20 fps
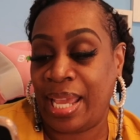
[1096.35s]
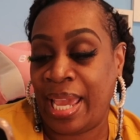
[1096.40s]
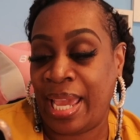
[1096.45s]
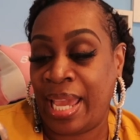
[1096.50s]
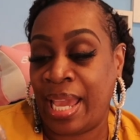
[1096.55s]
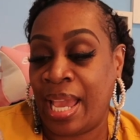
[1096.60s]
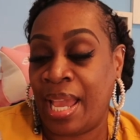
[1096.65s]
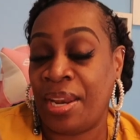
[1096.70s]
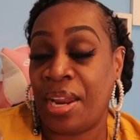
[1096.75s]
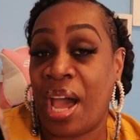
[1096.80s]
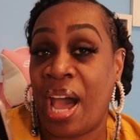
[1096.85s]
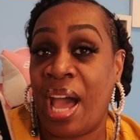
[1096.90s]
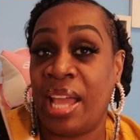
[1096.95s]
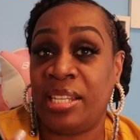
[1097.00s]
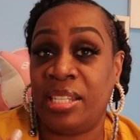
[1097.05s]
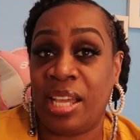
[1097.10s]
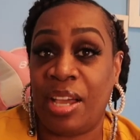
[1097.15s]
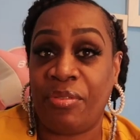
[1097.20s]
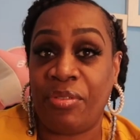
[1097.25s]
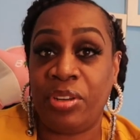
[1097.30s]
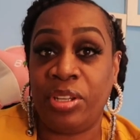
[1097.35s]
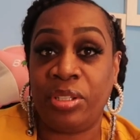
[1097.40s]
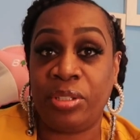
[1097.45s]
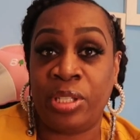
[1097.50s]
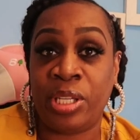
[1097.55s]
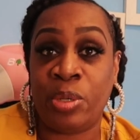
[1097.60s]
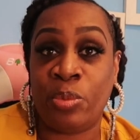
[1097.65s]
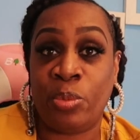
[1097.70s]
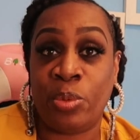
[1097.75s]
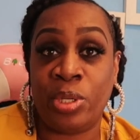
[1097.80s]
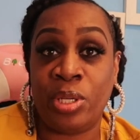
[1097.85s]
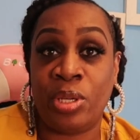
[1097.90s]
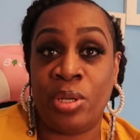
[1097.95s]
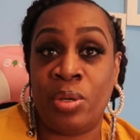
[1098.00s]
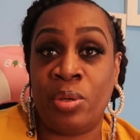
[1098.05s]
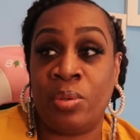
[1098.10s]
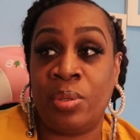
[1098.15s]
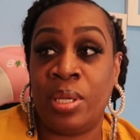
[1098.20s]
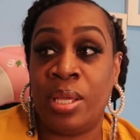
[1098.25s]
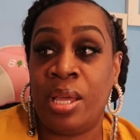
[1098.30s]
And I definitely
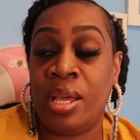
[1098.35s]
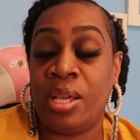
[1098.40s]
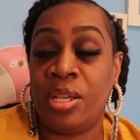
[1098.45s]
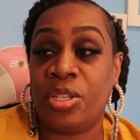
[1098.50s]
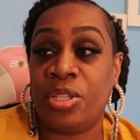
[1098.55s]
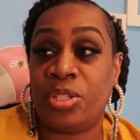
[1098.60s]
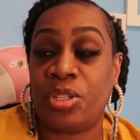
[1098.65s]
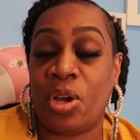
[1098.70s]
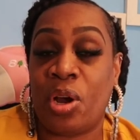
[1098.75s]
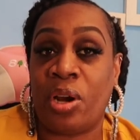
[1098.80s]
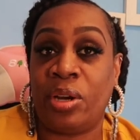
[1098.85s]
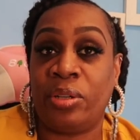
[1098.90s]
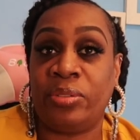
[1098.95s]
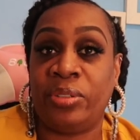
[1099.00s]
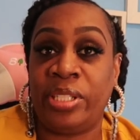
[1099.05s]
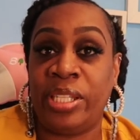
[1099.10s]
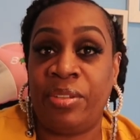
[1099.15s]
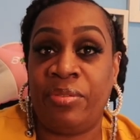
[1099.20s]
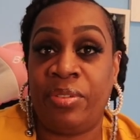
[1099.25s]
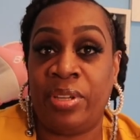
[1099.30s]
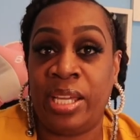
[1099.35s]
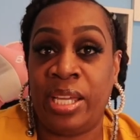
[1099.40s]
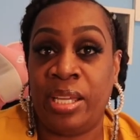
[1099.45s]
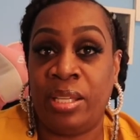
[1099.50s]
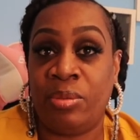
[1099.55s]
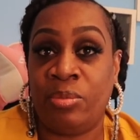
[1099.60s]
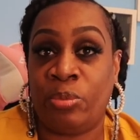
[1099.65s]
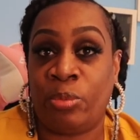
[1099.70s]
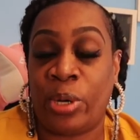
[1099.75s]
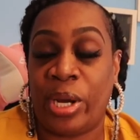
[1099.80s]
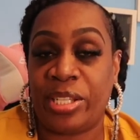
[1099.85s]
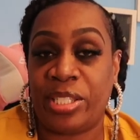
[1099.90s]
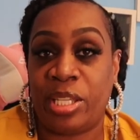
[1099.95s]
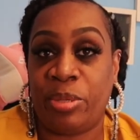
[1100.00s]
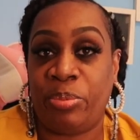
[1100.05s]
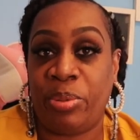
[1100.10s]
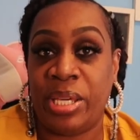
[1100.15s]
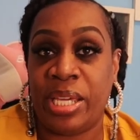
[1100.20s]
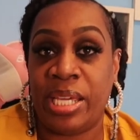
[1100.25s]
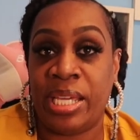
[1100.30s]
will start leaving
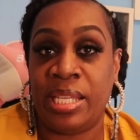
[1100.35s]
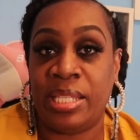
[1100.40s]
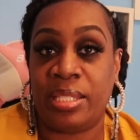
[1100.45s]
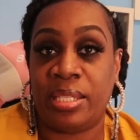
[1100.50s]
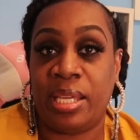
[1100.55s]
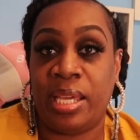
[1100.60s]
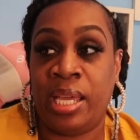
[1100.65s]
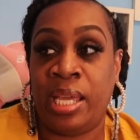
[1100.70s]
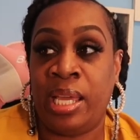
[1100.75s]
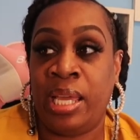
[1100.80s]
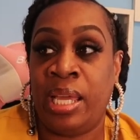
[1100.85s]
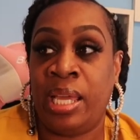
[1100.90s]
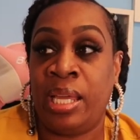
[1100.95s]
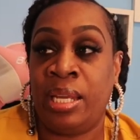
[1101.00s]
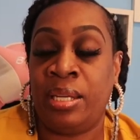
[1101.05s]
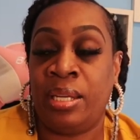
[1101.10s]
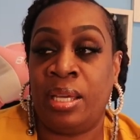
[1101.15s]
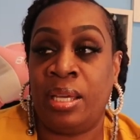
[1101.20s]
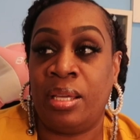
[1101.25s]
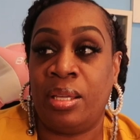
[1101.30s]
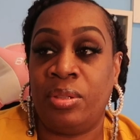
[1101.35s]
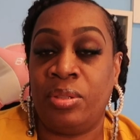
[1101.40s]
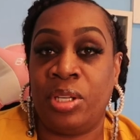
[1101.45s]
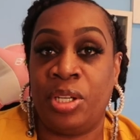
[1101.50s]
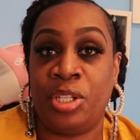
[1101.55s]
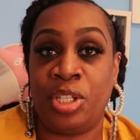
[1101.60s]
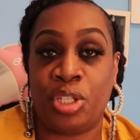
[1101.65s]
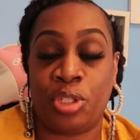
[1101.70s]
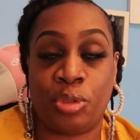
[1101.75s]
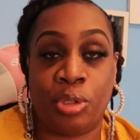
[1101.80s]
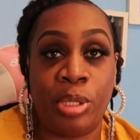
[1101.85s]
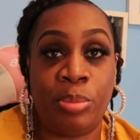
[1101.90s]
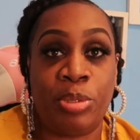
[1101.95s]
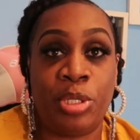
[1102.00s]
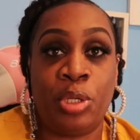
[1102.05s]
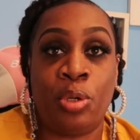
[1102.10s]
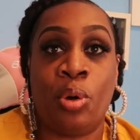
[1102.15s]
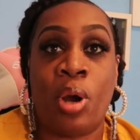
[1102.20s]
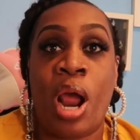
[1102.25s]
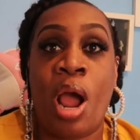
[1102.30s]
recipes in the
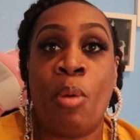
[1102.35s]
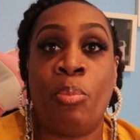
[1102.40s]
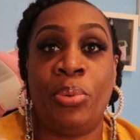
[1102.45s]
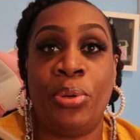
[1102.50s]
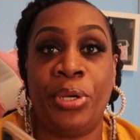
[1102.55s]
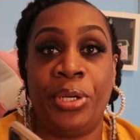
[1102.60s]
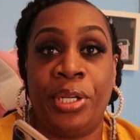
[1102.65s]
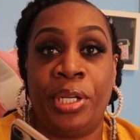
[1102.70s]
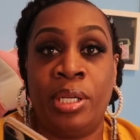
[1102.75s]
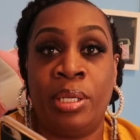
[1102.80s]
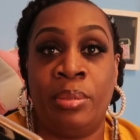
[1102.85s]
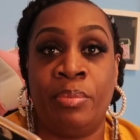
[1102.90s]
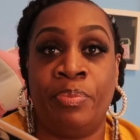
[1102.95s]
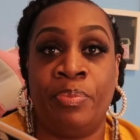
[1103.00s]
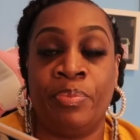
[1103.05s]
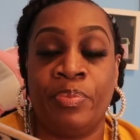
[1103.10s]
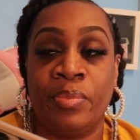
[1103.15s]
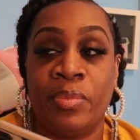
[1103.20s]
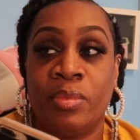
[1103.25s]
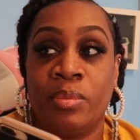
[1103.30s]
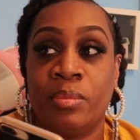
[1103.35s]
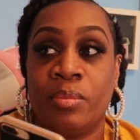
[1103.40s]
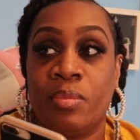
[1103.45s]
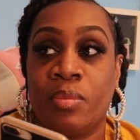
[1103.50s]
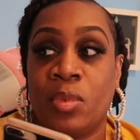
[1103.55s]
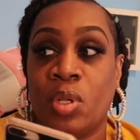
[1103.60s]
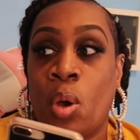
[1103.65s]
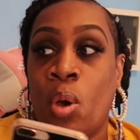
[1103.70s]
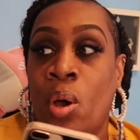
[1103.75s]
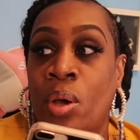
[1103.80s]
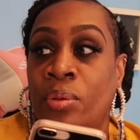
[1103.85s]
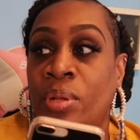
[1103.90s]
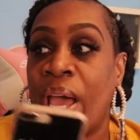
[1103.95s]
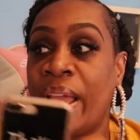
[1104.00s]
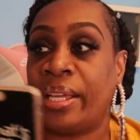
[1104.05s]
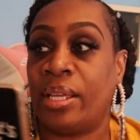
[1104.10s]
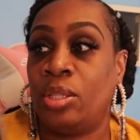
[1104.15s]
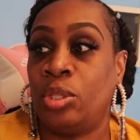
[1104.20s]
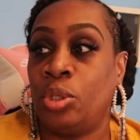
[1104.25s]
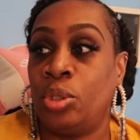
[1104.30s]
description or I'll put them on
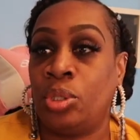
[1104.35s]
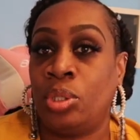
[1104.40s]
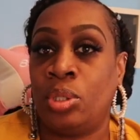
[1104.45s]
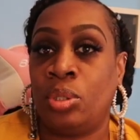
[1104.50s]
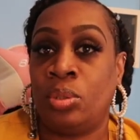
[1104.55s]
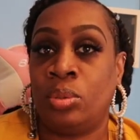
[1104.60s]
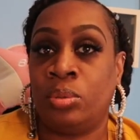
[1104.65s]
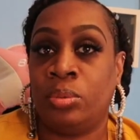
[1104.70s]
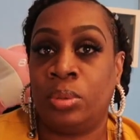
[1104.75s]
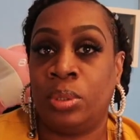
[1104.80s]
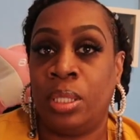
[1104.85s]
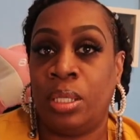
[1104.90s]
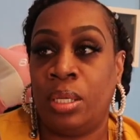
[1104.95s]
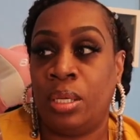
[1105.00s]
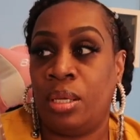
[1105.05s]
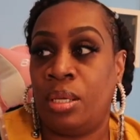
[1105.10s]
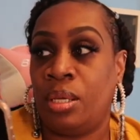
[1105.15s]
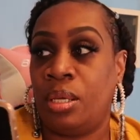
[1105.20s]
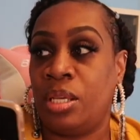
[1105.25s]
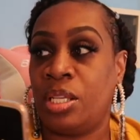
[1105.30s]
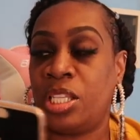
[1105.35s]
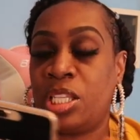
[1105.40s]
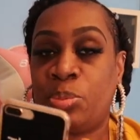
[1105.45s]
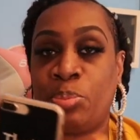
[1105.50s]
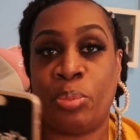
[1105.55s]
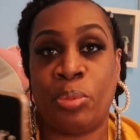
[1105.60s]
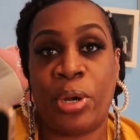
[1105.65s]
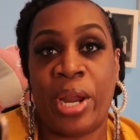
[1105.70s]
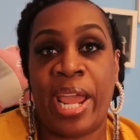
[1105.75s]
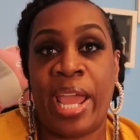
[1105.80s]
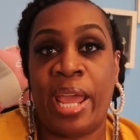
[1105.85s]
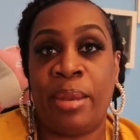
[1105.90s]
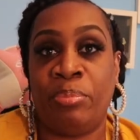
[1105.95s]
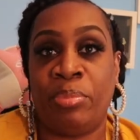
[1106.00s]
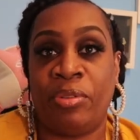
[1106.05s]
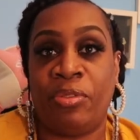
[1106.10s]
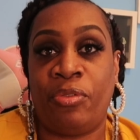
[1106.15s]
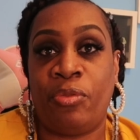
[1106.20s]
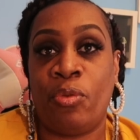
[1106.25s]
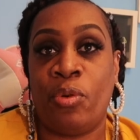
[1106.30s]
like a little spread
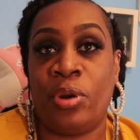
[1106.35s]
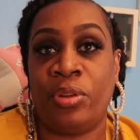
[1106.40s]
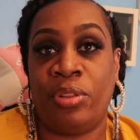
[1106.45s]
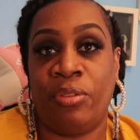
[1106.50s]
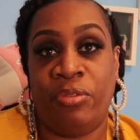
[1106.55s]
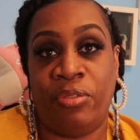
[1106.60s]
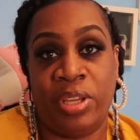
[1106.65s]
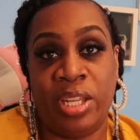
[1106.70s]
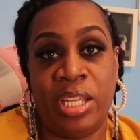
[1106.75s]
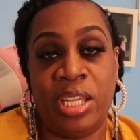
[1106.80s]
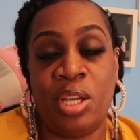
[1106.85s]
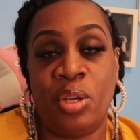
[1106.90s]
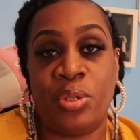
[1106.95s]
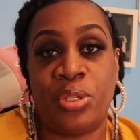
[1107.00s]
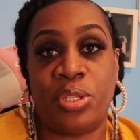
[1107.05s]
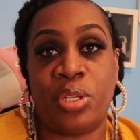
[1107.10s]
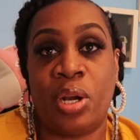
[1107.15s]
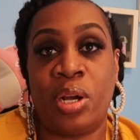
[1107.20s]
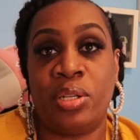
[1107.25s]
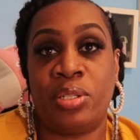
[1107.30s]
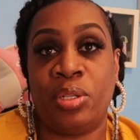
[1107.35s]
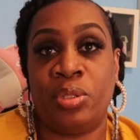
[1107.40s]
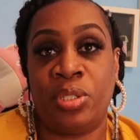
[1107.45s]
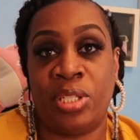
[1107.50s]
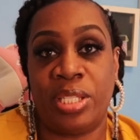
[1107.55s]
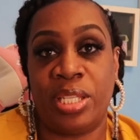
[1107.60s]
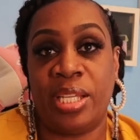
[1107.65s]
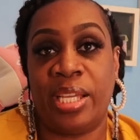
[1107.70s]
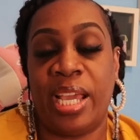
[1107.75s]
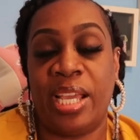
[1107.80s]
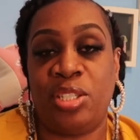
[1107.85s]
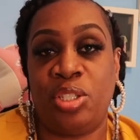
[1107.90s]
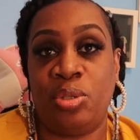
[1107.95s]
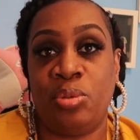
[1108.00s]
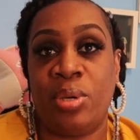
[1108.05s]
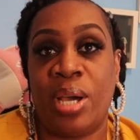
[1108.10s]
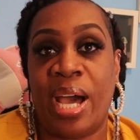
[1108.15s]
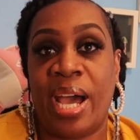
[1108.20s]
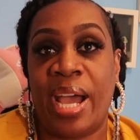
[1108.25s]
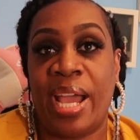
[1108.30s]
before the video starts. So just in case you
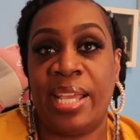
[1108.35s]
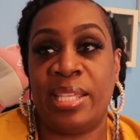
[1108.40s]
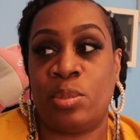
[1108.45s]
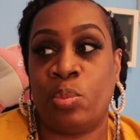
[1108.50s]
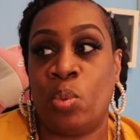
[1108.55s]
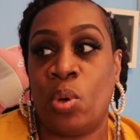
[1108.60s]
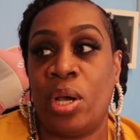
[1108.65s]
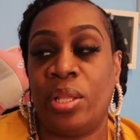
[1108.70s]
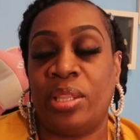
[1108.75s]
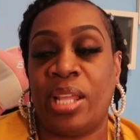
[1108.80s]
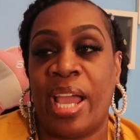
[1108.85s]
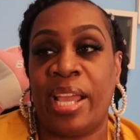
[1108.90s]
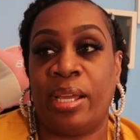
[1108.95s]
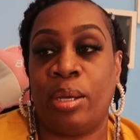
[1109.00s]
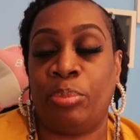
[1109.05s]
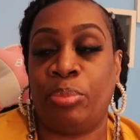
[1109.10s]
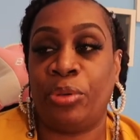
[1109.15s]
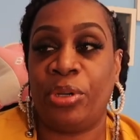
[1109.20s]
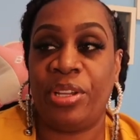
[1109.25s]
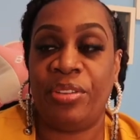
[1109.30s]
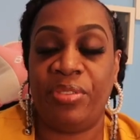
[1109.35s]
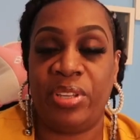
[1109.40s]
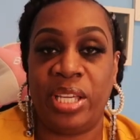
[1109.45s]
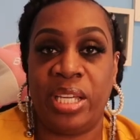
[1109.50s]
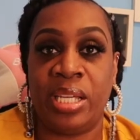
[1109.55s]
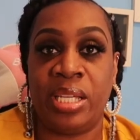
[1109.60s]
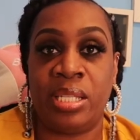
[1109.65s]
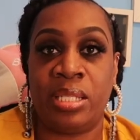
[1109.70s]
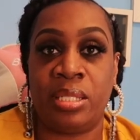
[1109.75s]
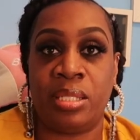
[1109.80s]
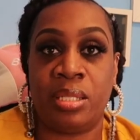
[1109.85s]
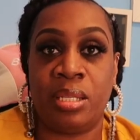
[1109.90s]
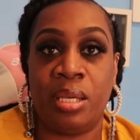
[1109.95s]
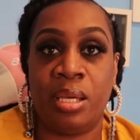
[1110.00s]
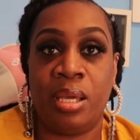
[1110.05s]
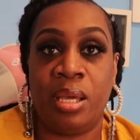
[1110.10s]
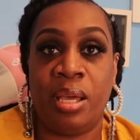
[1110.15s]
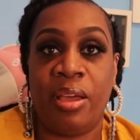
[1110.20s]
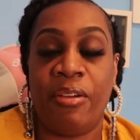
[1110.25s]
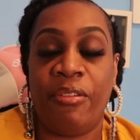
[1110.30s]
guys want like a previous
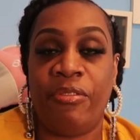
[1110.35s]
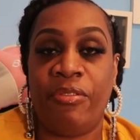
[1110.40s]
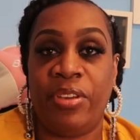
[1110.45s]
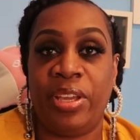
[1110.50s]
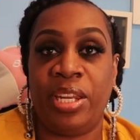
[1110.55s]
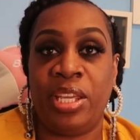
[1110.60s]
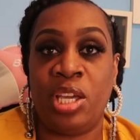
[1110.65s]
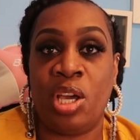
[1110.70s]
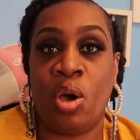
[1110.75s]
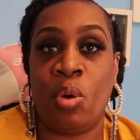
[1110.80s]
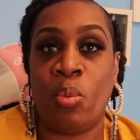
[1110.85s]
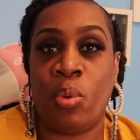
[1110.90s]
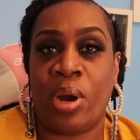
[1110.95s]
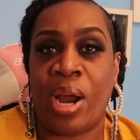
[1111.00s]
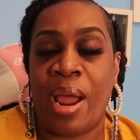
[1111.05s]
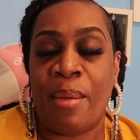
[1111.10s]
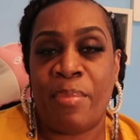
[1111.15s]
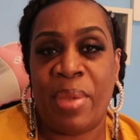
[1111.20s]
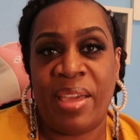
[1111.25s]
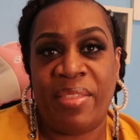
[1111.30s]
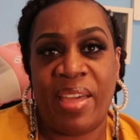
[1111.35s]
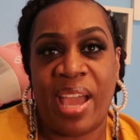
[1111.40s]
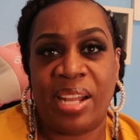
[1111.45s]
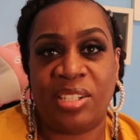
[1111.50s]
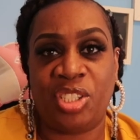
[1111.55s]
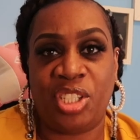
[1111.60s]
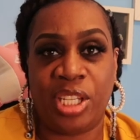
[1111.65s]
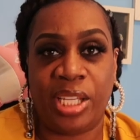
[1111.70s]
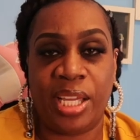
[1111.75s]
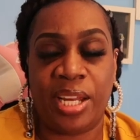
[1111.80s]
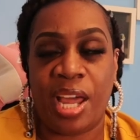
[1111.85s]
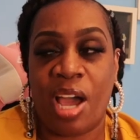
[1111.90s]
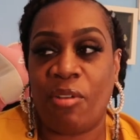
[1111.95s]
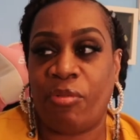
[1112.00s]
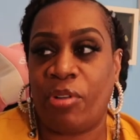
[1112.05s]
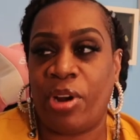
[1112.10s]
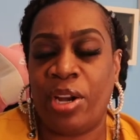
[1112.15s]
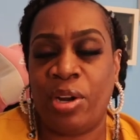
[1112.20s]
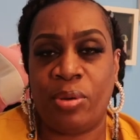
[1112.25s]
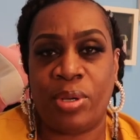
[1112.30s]
video where I made that chicken
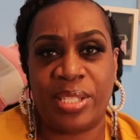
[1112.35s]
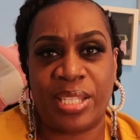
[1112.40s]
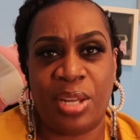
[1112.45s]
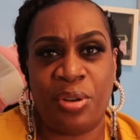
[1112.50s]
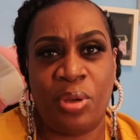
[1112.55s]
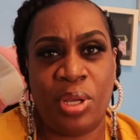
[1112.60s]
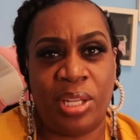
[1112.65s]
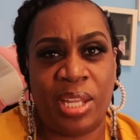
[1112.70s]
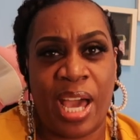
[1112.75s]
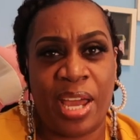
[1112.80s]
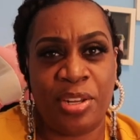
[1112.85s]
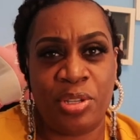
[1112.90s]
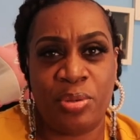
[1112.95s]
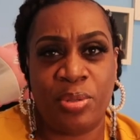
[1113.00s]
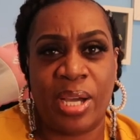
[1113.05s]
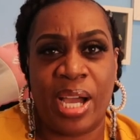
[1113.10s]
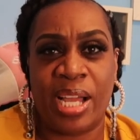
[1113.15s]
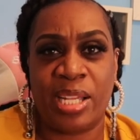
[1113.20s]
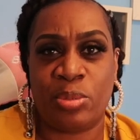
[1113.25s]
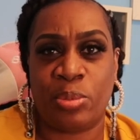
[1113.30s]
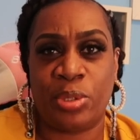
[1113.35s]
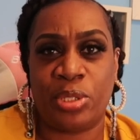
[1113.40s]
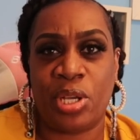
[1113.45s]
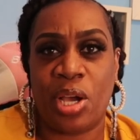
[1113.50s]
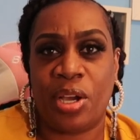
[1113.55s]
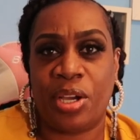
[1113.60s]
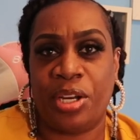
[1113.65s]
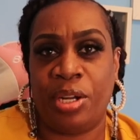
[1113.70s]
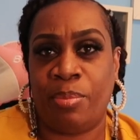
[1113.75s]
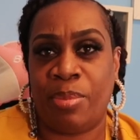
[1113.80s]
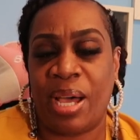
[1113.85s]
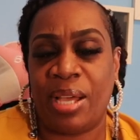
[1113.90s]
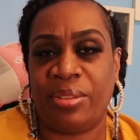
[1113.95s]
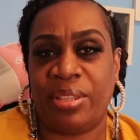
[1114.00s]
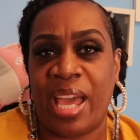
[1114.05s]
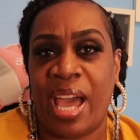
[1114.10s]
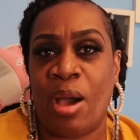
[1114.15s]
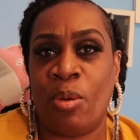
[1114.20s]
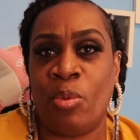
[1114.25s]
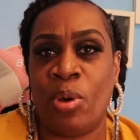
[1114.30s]
Alfredo because I know a lot of you guys were talking about
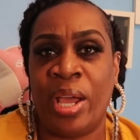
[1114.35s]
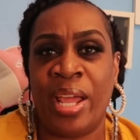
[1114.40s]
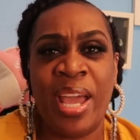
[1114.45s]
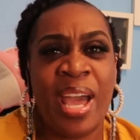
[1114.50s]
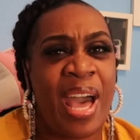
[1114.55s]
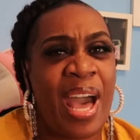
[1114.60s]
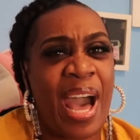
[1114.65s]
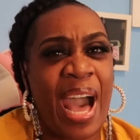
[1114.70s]
that one.